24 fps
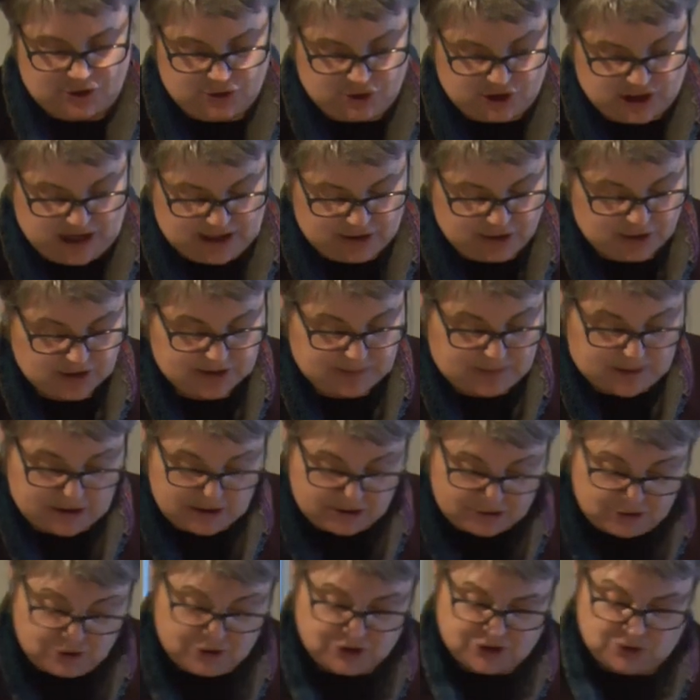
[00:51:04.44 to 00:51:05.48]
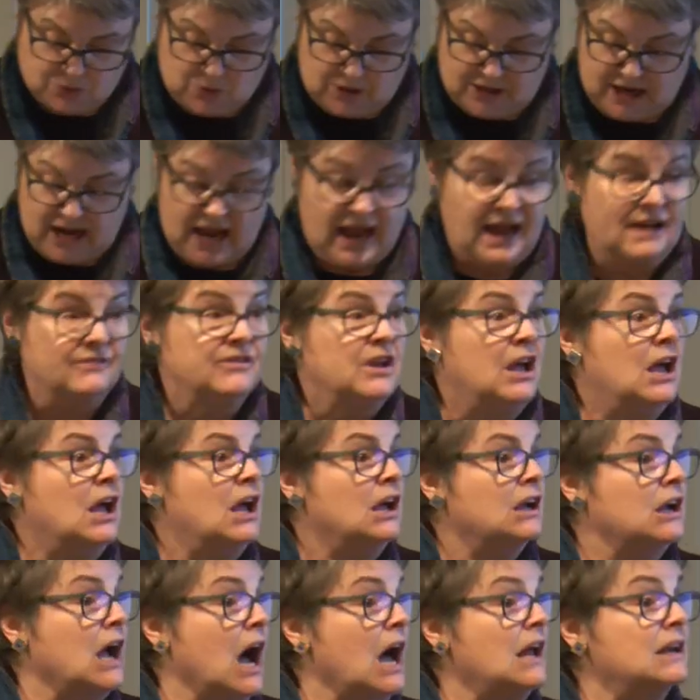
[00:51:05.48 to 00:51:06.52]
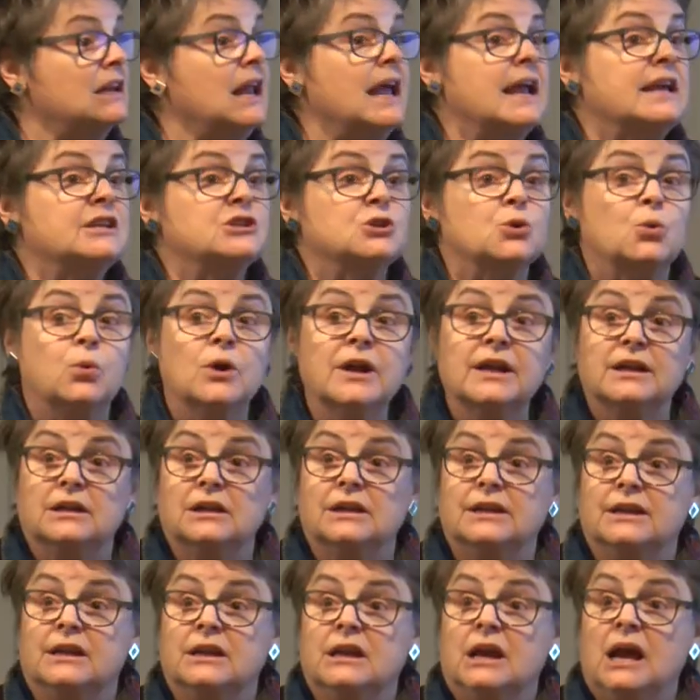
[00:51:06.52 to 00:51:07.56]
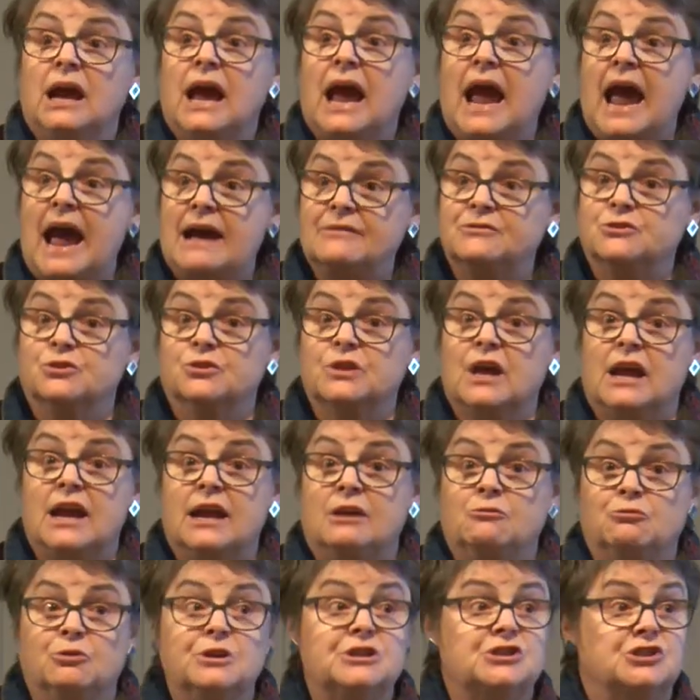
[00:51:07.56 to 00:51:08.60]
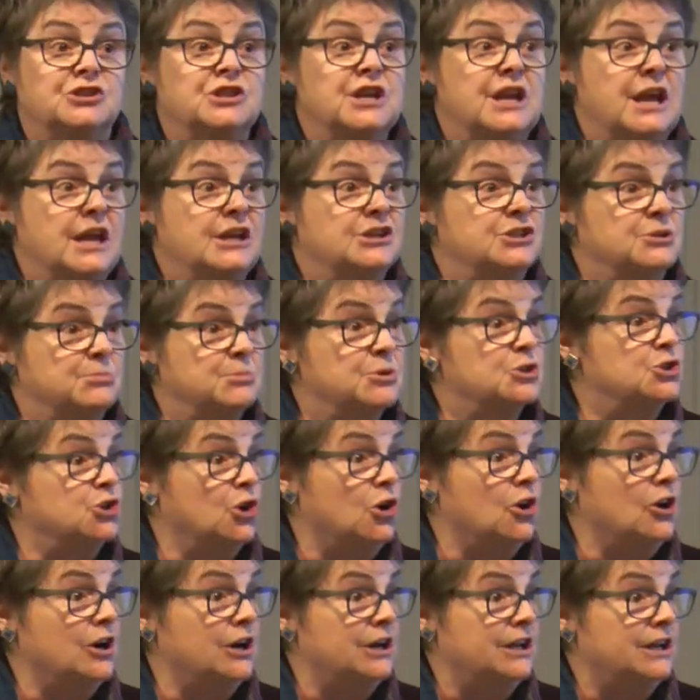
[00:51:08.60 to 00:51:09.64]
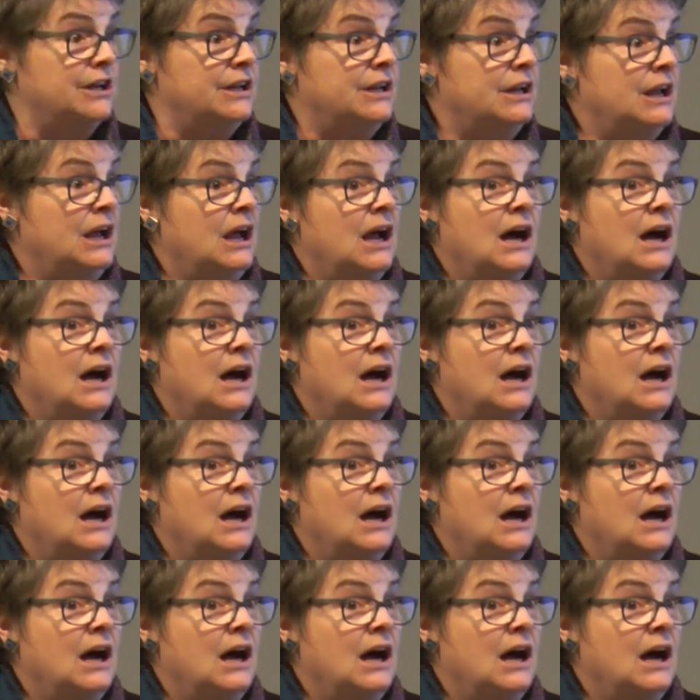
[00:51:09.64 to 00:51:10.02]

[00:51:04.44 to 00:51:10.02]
too generous, but a third to one half, got land quickly after they reached the age of majority.